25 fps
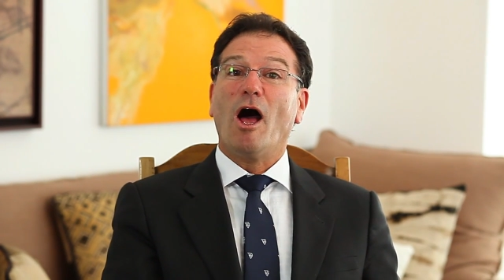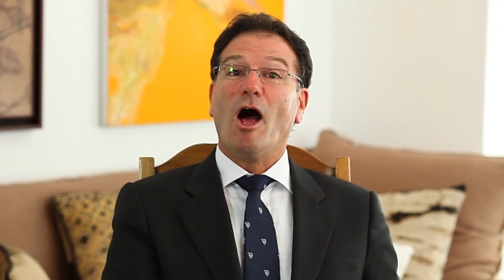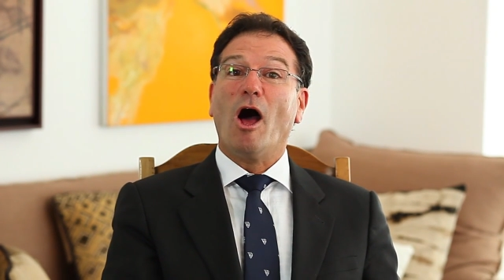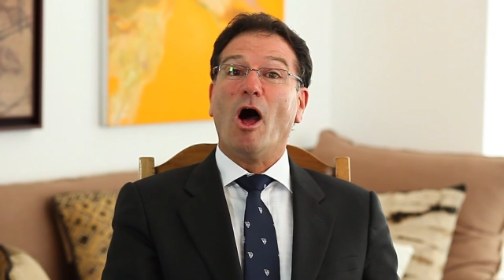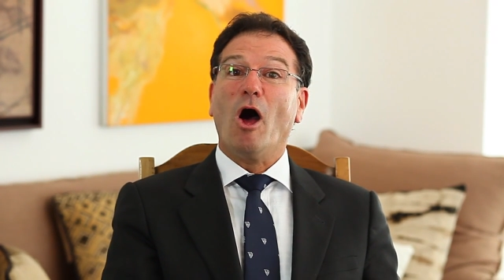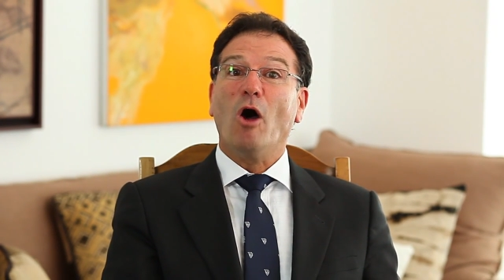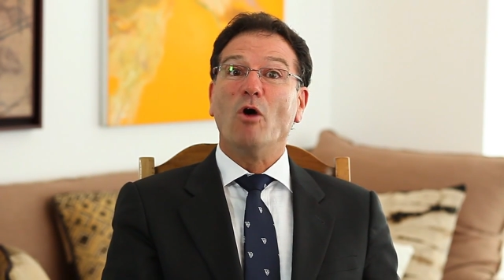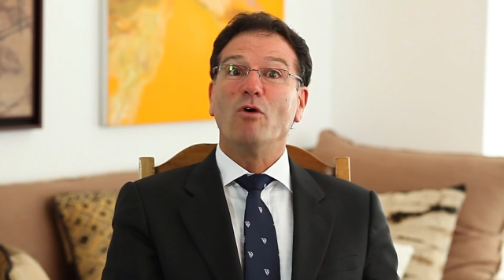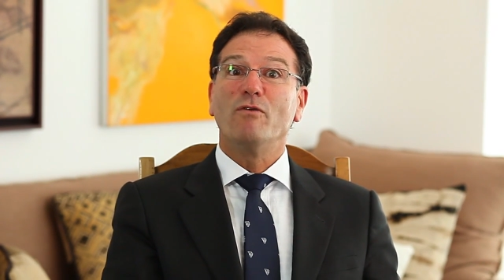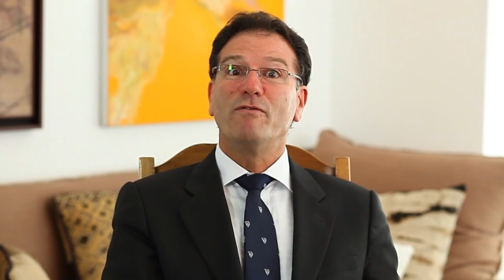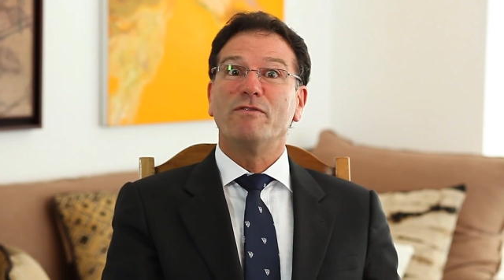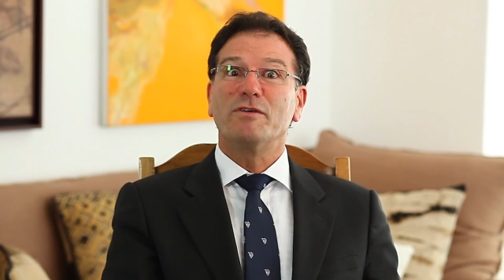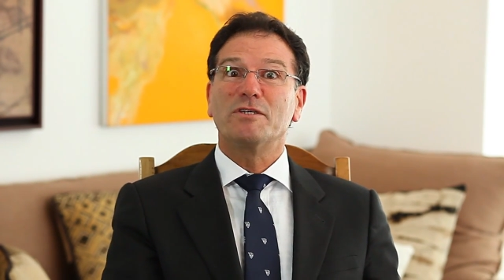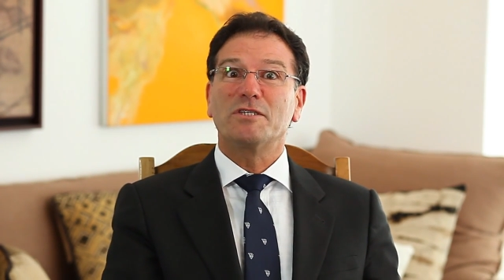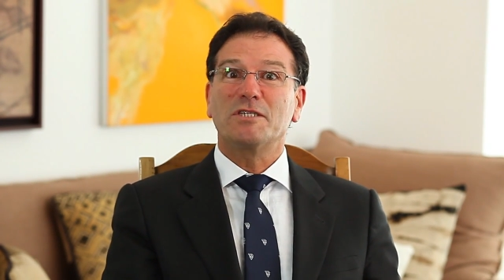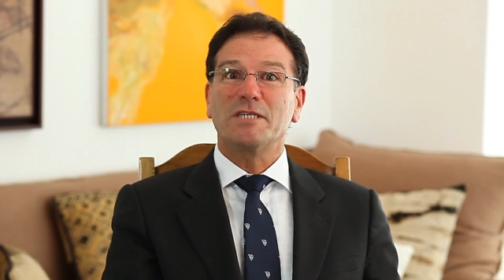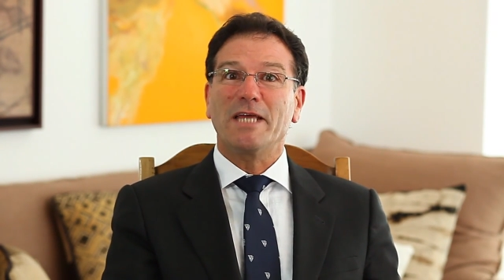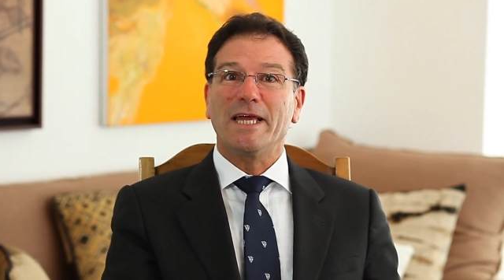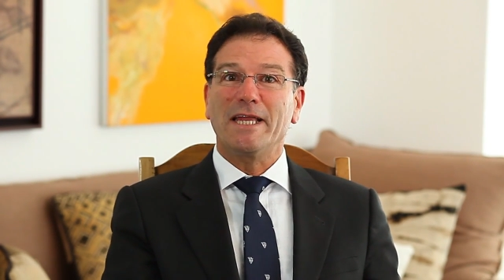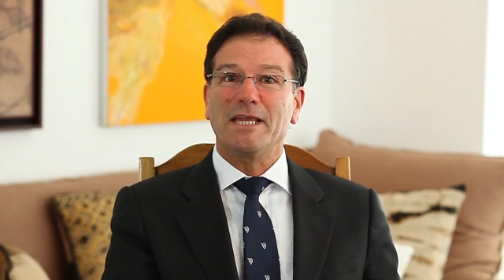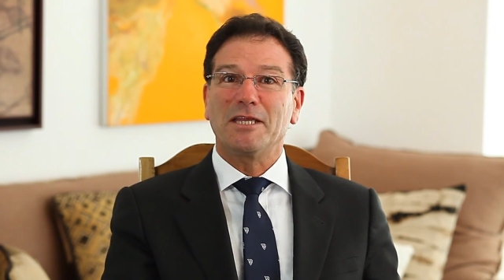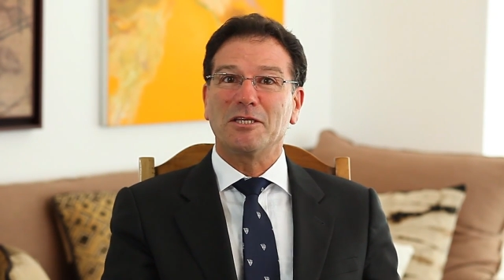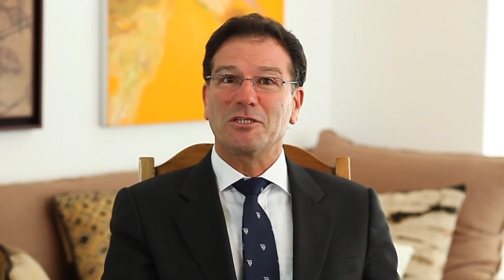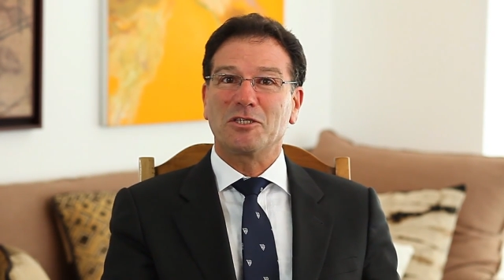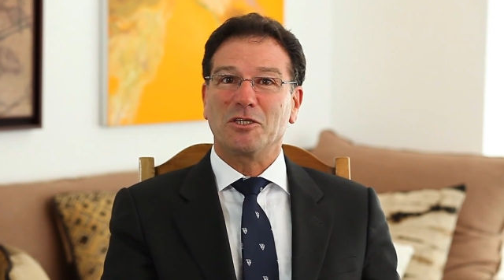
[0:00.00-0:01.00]

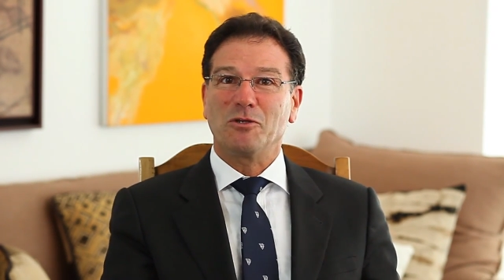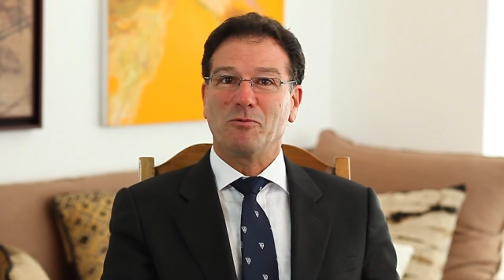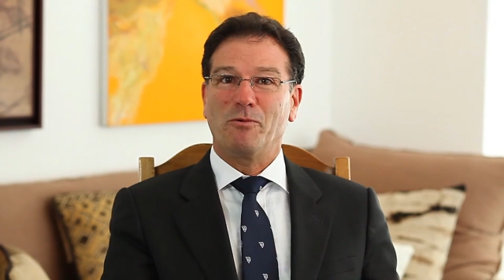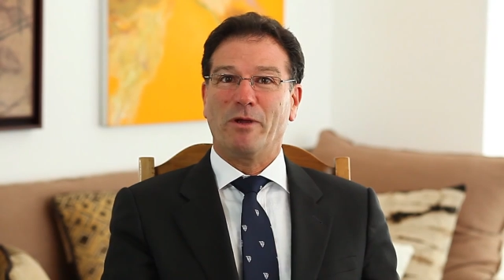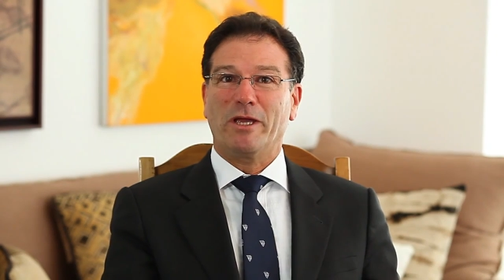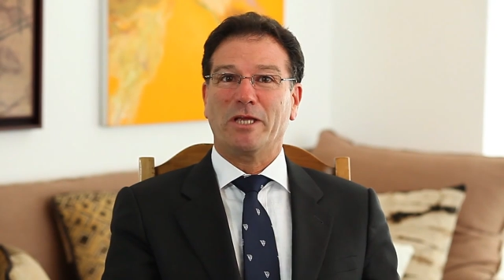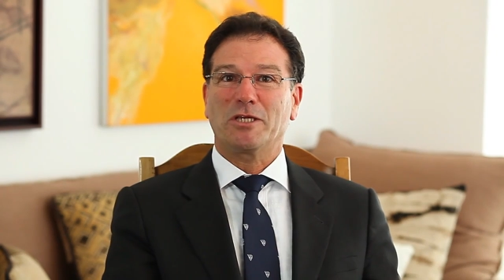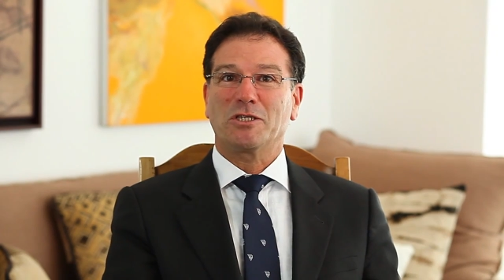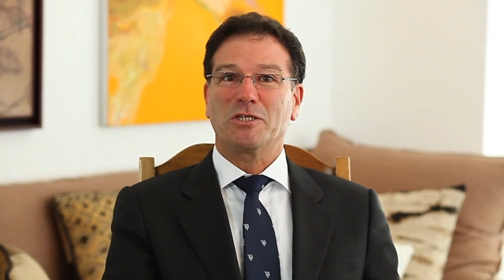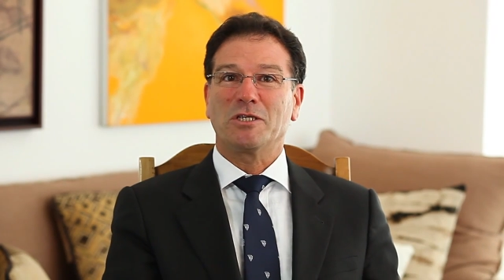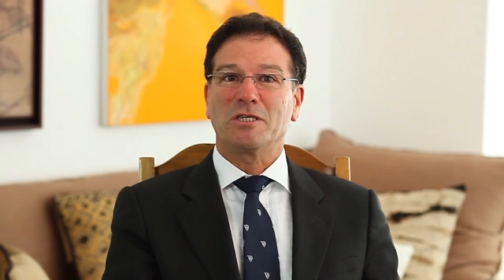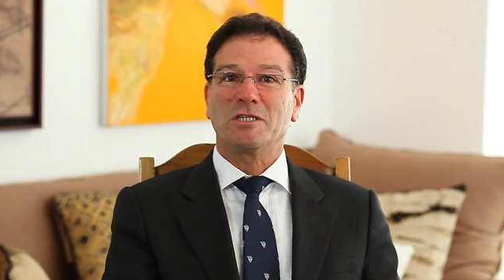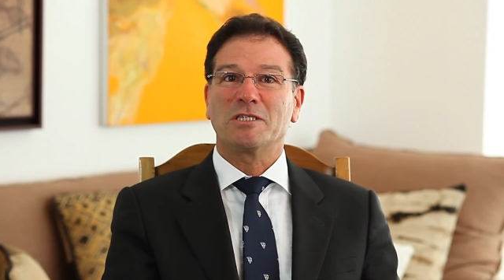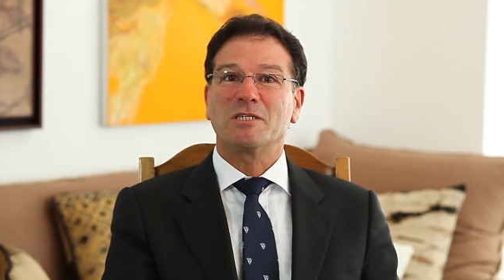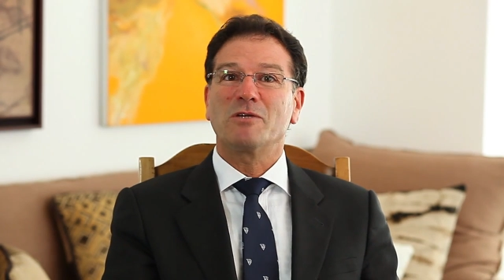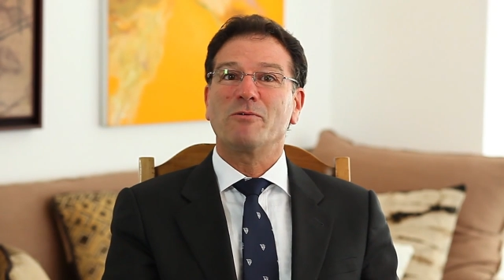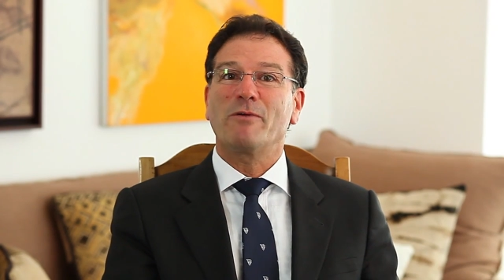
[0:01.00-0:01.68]
overzealous erections,